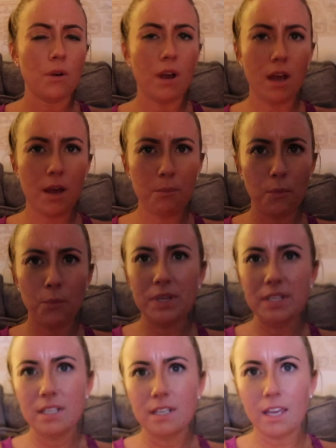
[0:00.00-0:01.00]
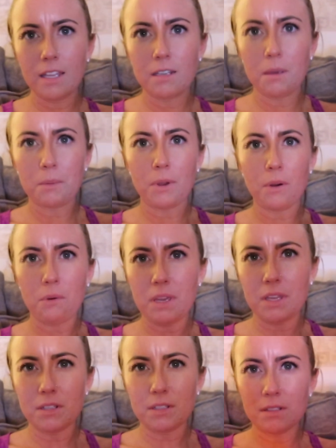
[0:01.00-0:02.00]
Um, we didn't end up
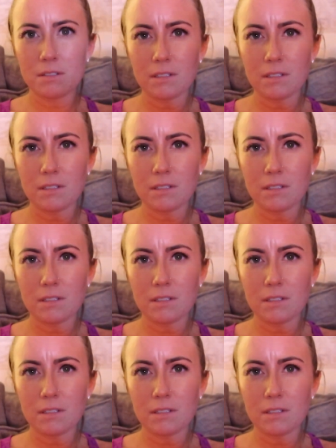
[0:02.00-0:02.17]
going